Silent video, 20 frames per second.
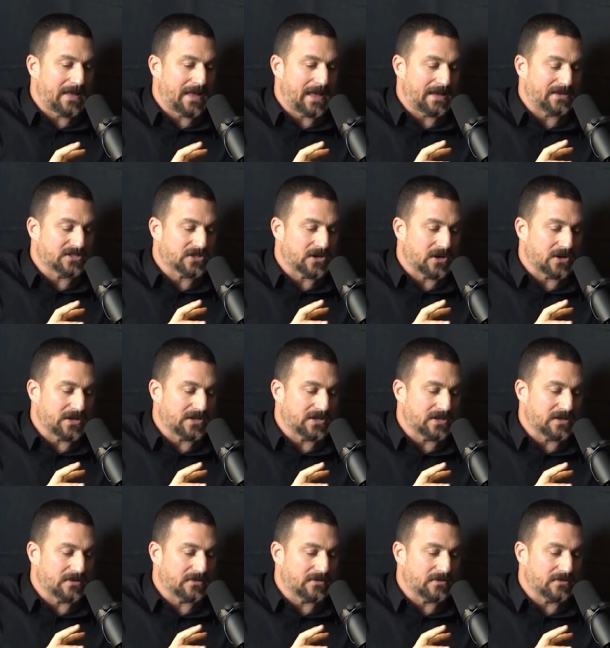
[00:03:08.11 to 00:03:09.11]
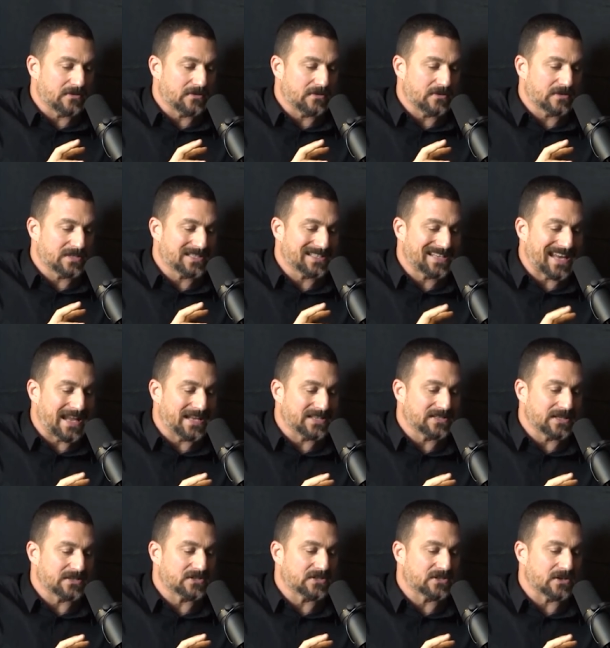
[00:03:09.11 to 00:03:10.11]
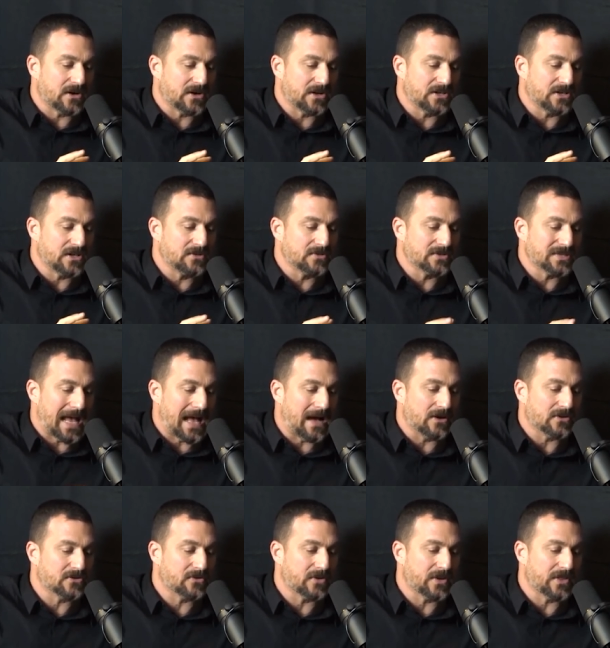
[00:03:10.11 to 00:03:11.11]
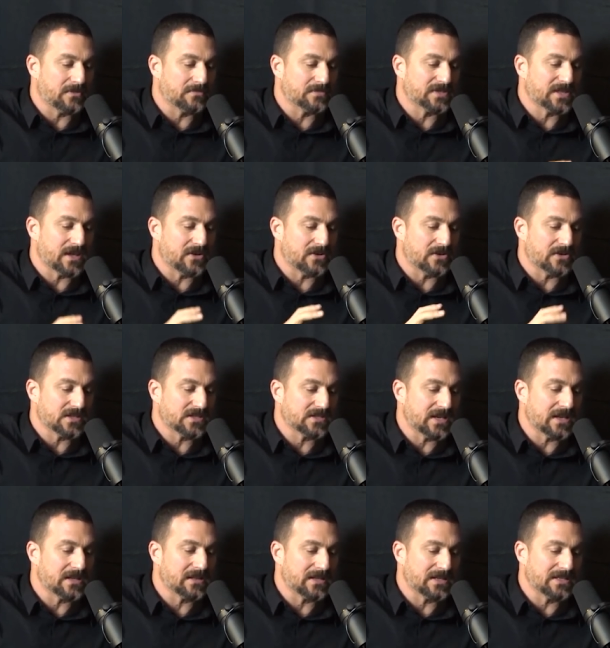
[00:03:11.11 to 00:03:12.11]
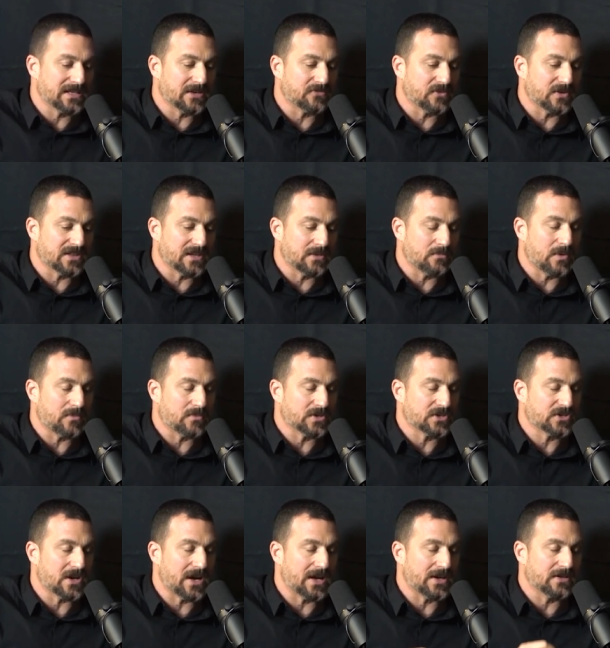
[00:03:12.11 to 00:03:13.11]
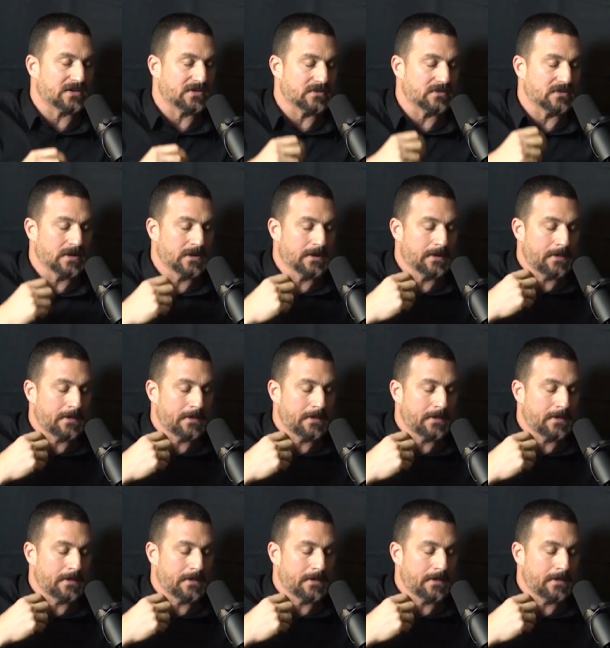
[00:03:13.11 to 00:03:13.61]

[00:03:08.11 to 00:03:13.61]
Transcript: and starting to states and starting to use algorithms that are distinctly different than when we're trying to